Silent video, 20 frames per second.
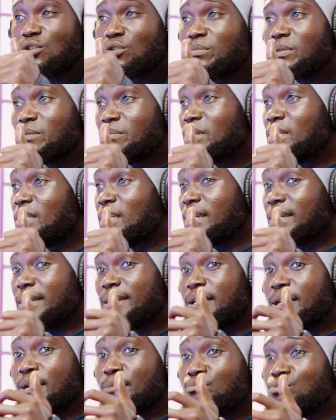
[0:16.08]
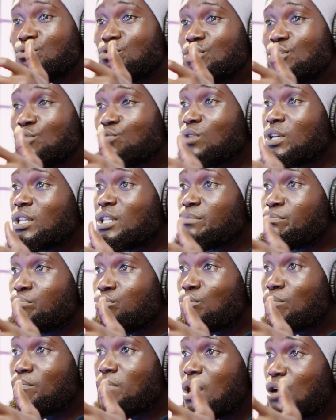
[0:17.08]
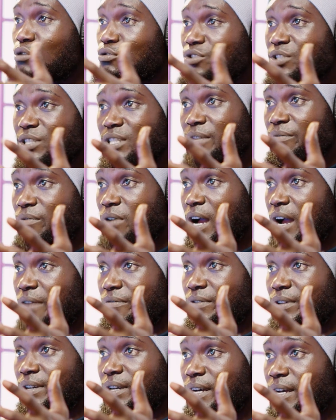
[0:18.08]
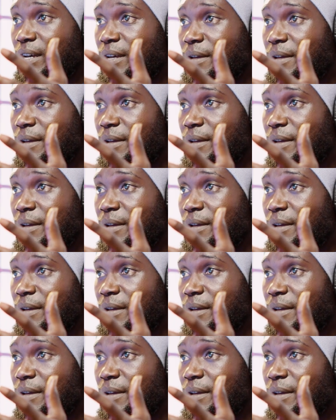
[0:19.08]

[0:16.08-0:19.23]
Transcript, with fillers: not be be there. It not music be there, really broke boundaries for Africa.